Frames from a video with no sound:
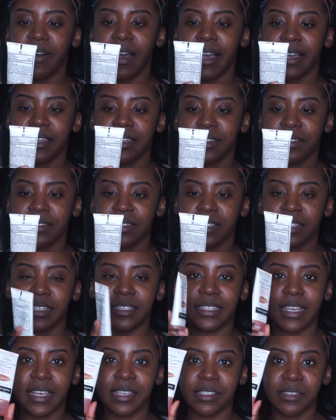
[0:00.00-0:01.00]
I use
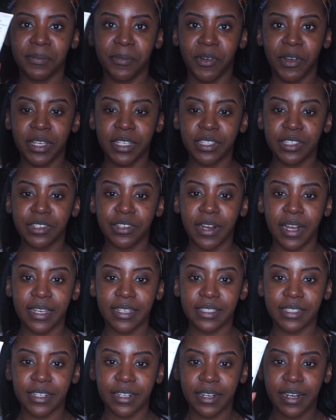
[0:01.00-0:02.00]
this as
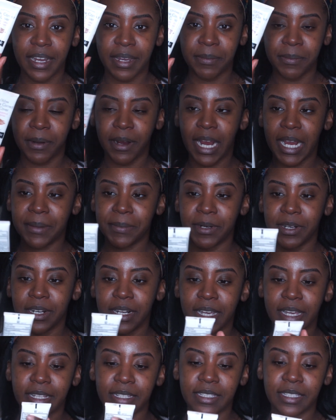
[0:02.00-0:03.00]
moisturizer and primer.
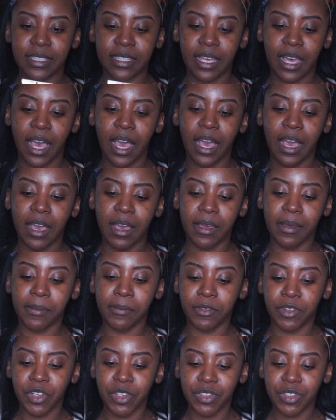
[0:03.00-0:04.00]
It's the
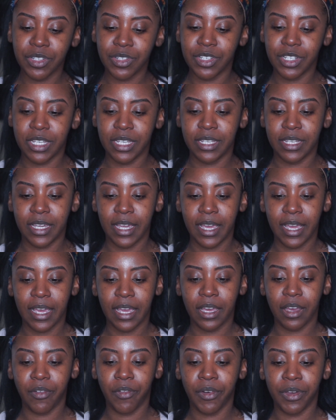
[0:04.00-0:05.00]

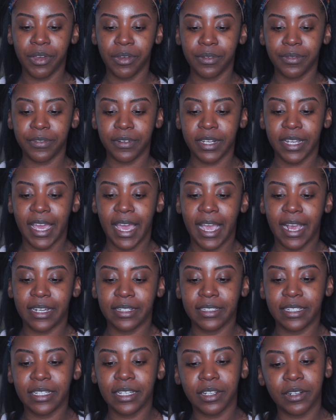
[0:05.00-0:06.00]
Neutrogena Oil-Free
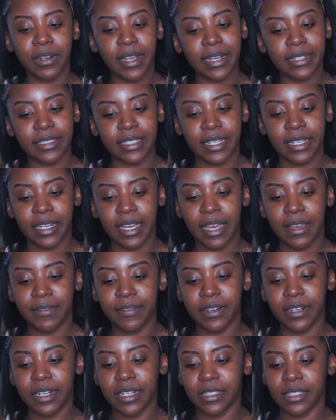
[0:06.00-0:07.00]
Acne Correct and
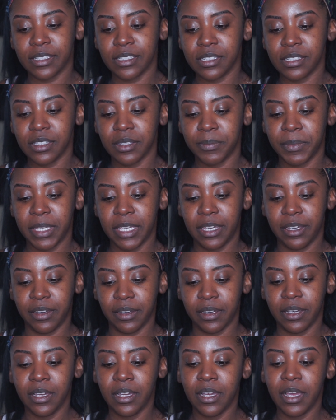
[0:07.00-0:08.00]
Cover, and this is the
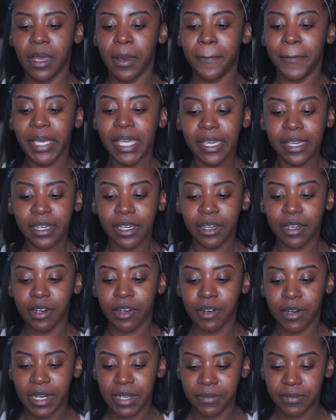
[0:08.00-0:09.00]
pink
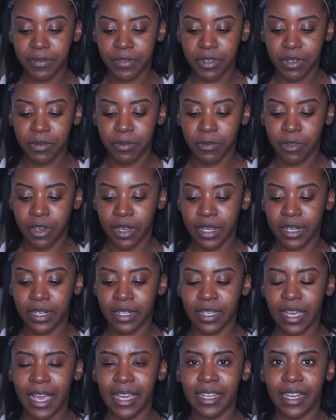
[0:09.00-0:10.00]
grapefruit
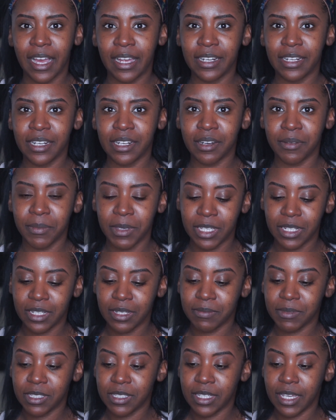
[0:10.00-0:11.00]
one. I got it in a
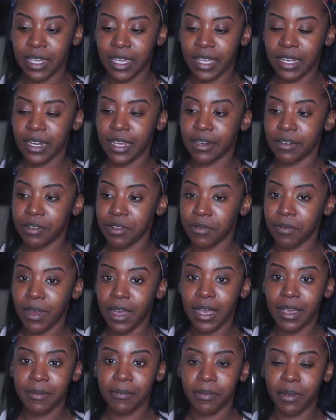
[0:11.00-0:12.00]
medium to tan. I don't know
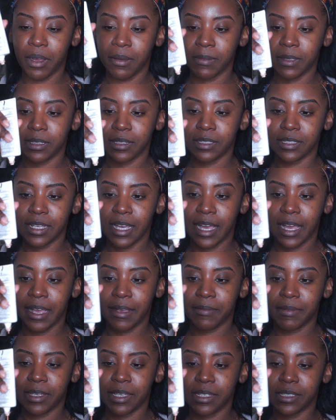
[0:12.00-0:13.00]
why, probably at the
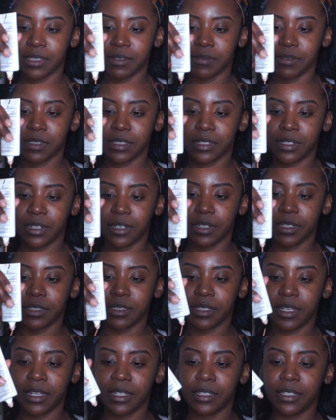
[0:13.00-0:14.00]
time because it was the
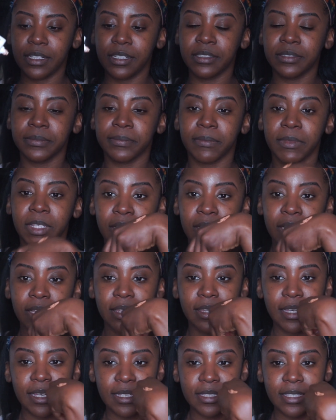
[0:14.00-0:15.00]
darkest color.
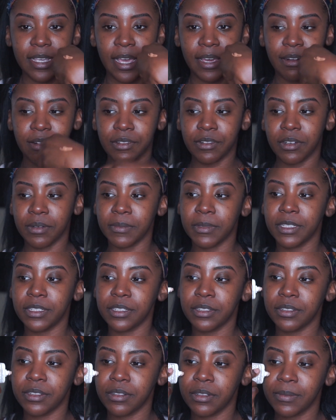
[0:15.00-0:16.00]
This I don't normally
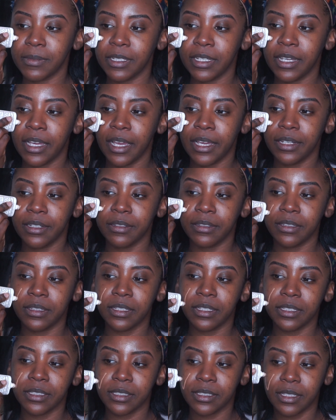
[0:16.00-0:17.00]
do. Normally I do
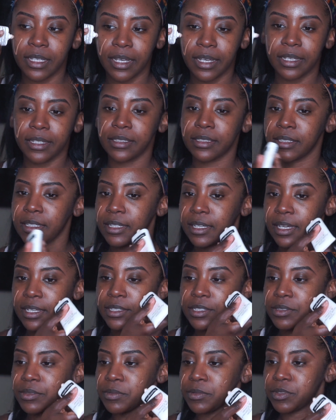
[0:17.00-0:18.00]
this, guys. Like I
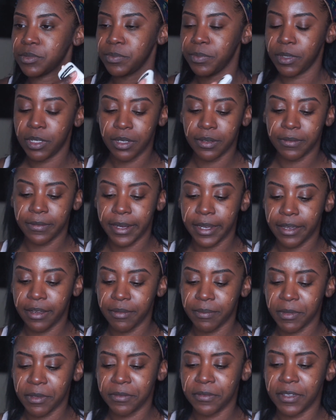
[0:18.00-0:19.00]
just put it right
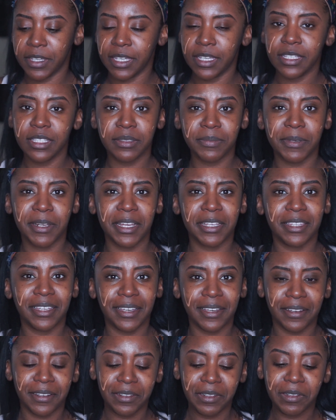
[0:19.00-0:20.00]
on my face, but I think
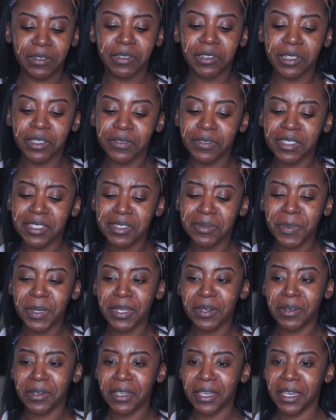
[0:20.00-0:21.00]
I got a little nervous
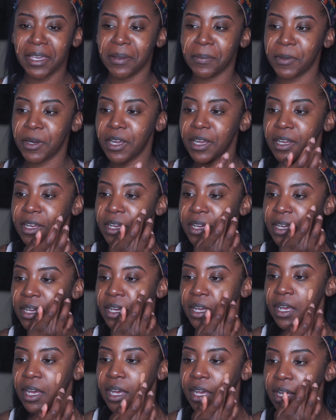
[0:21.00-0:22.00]
being on camera.
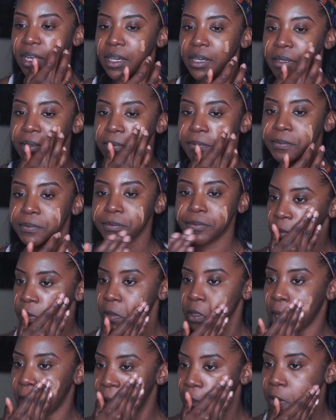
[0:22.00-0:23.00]
So
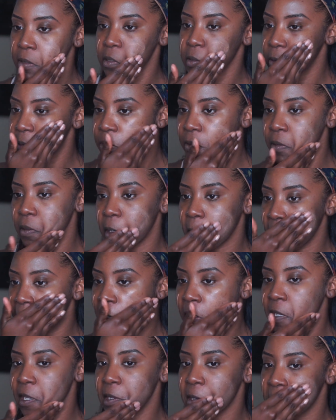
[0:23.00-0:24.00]
yeah, I'll just go
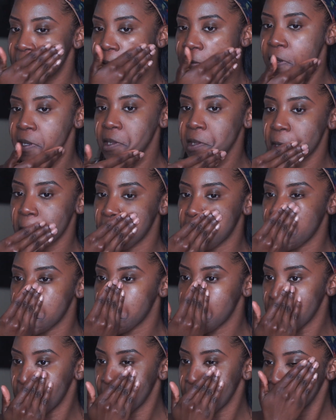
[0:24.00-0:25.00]
ahead and,
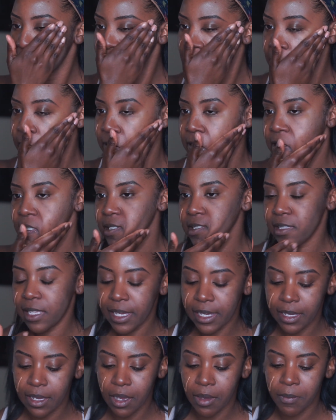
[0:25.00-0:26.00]
so this is
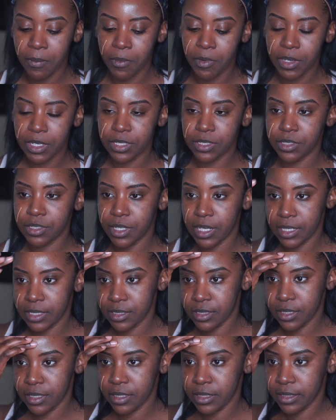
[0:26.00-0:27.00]
like a
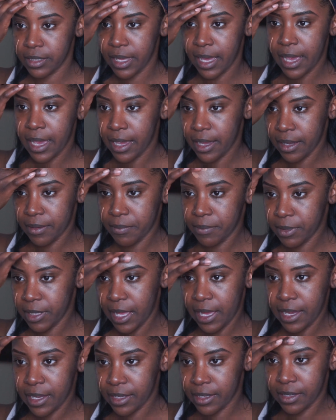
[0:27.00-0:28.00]
moisturizer that
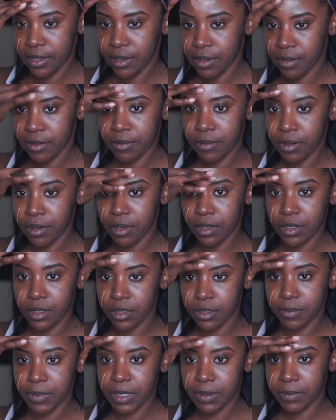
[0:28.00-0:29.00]
black
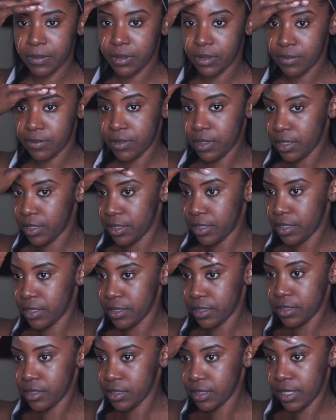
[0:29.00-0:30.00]
or people of
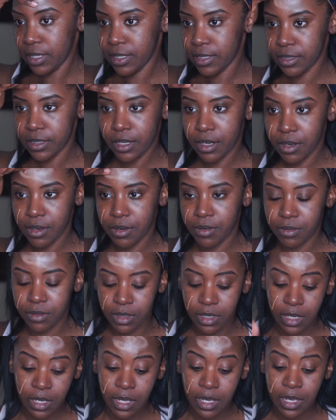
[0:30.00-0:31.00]
darker skin
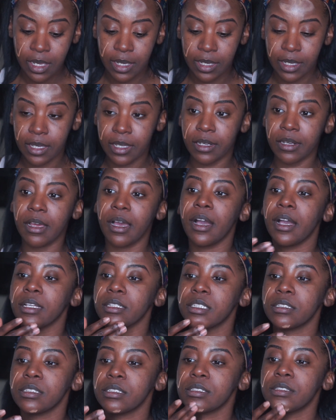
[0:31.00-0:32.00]
tone
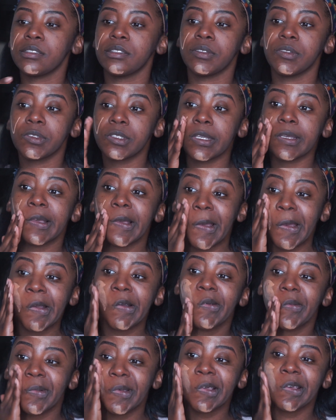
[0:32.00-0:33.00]
cannot just use and
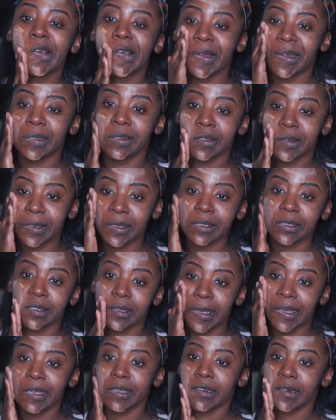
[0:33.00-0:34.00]
go because it's
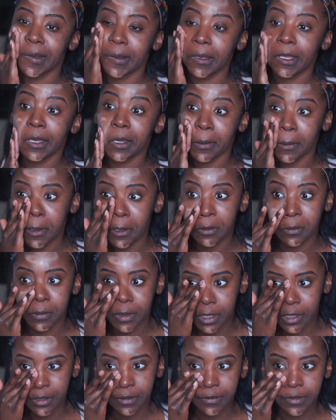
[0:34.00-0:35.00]
kind of like, it'll
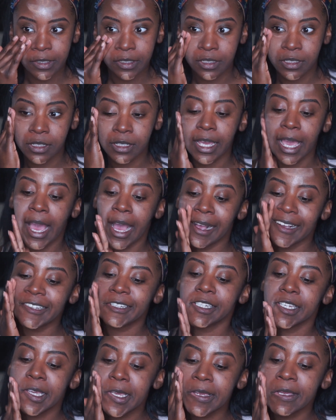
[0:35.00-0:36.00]
make your face look
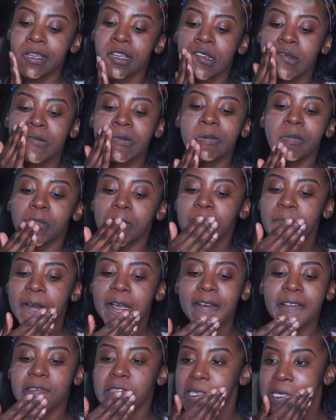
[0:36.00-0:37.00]
ashy.
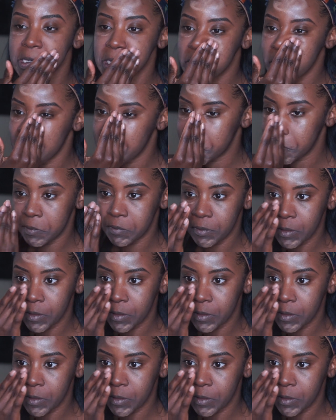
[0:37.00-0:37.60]
But this stuff,